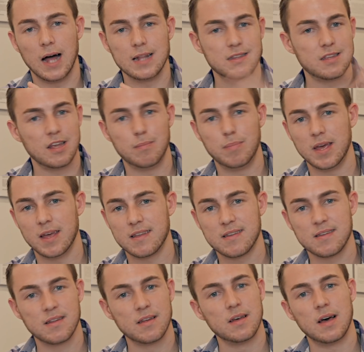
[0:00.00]

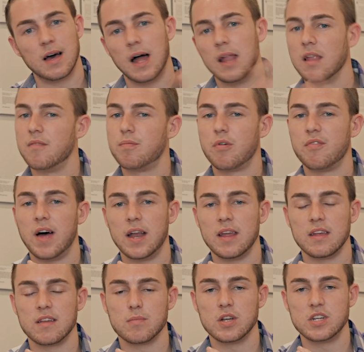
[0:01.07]
tidbits, I love providing
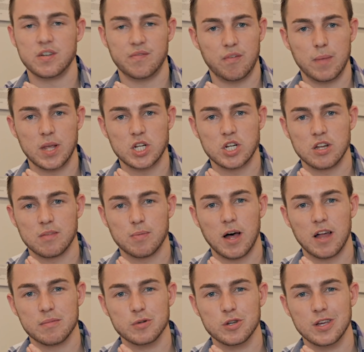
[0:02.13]
as much information as
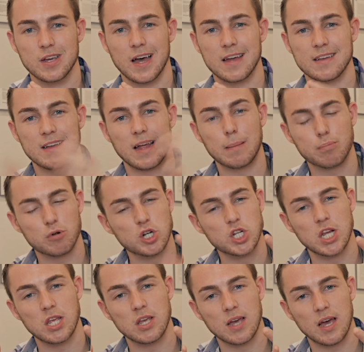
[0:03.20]
possible to you guys, and I
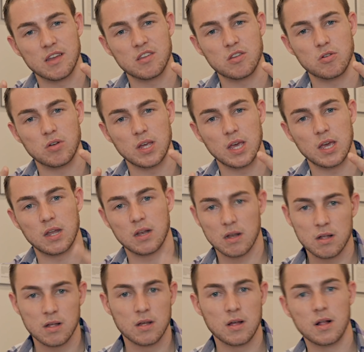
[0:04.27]
appreciate you guys tuning in.
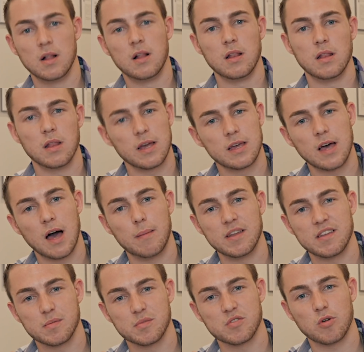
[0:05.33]
Like, comment,
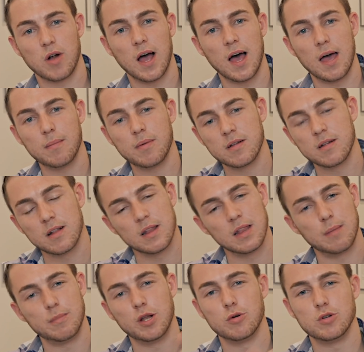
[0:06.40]
subscribe.
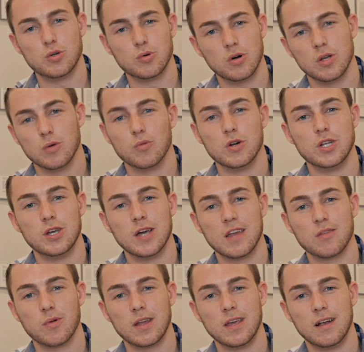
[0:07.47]
Let me know what you guys
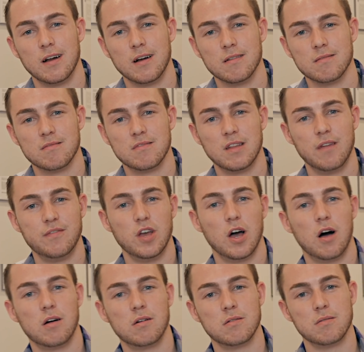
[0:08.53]
want to hear. Love
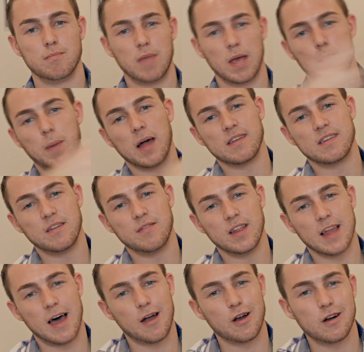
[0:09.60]
y'all. Make positivity
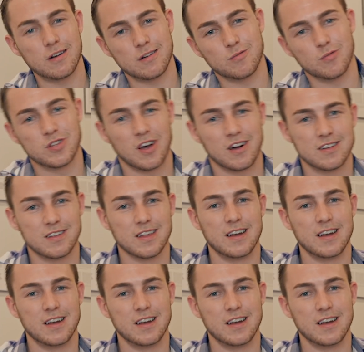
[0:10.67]
louder. We'll talk to you